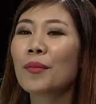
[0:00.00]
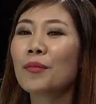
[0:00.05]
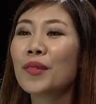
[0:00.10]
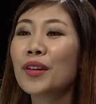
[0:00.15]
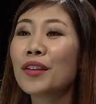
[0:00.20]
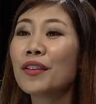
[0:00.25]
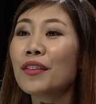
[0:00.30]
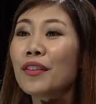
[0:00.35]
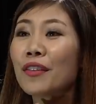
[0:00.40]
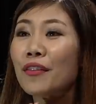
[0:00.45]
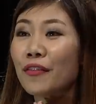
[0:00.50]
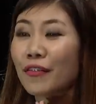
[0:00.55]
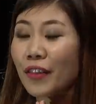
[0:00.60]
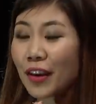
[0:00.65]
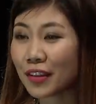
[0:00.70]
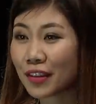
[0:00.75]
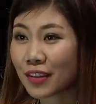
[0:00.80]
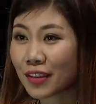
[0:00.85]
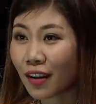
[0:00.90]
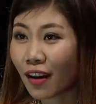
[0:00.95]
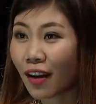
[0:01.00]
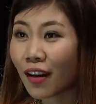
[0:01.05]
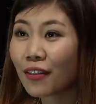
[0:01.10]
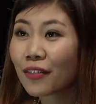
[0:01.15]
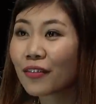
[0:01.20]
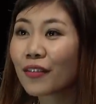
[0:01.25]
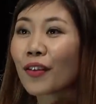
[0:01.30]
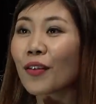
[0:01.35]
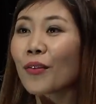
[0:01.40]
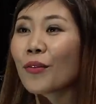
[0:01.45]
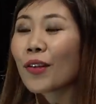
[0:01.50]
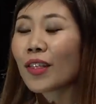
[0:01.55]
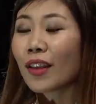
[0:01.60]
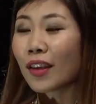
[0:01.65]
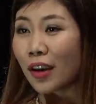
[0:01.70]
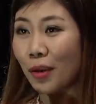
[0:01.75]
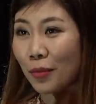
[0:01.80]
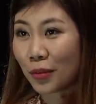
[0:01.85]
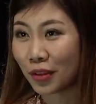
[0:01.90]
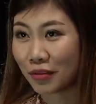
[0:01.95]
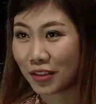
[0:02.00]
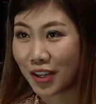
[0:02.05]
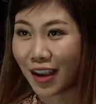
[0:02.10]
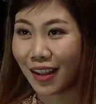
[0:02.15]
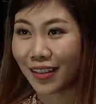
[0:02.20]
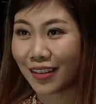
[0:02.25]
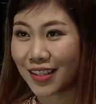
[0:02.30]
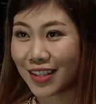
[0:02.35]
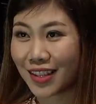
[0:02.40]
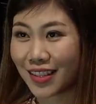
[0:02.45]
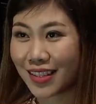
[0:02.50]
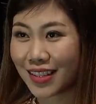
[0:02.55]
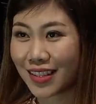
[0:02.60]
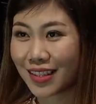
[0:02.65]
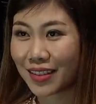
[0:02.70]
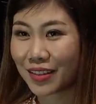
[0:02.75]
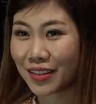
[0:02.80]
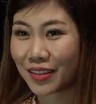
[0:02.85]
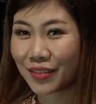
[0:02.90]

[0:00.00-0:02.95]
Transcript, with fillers: be faced off with a couple of challenges.